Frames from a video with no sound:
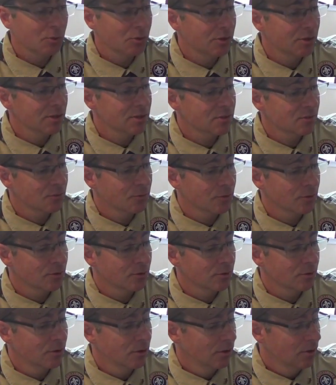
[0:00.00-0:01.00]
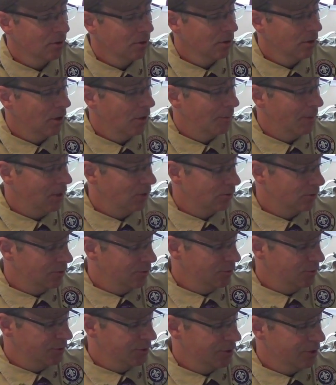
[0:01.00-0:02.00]
with this for about
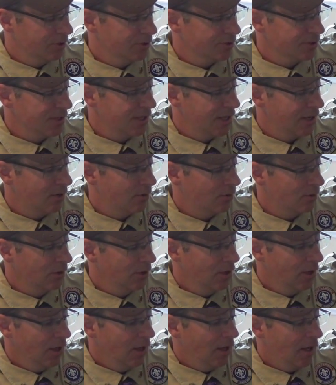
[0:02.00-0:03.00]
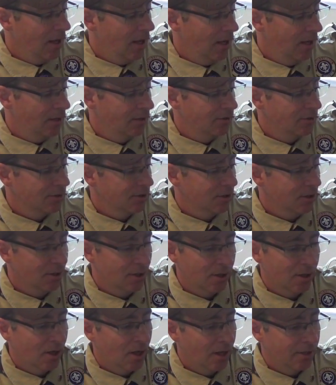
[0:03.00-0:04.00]
2 years now, and
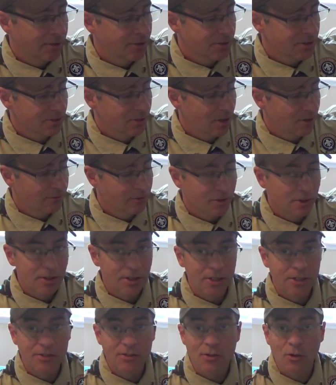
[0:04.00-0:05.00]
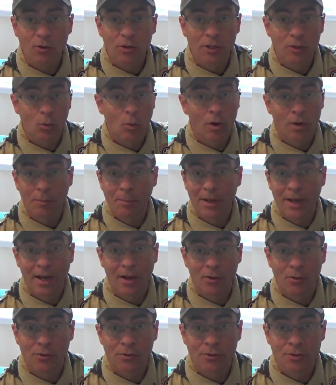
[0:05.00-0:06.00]
I just love it. It's only 1
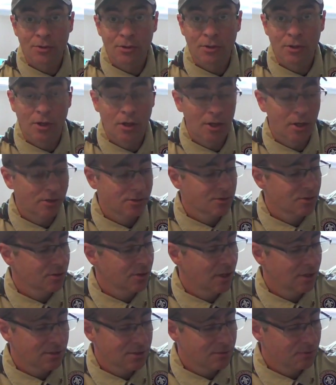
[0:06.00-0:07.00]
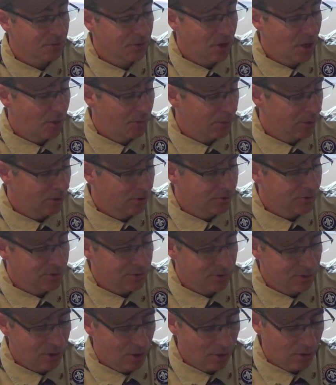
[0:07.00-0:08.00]
pound, so that's phenomenal to
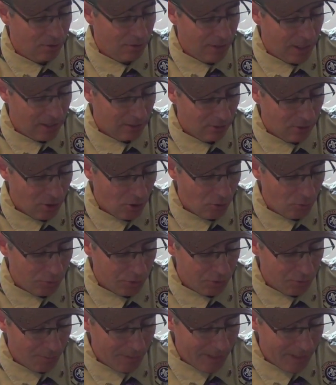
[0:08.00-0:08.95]
start that low with your